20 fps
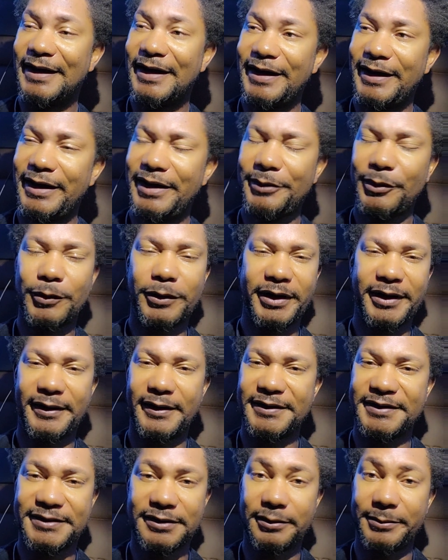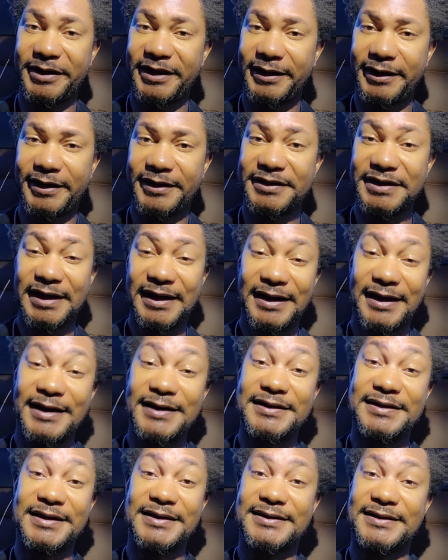He'd been working there so many years. He
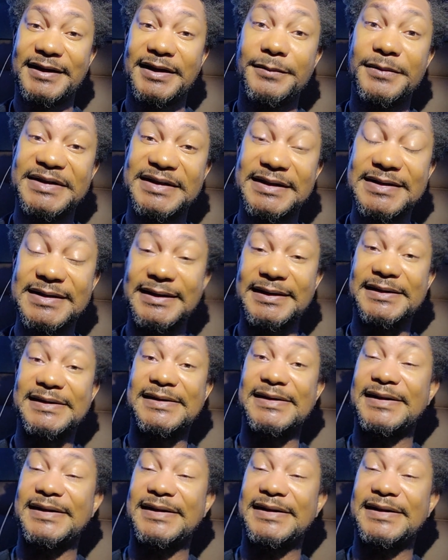just, he was in,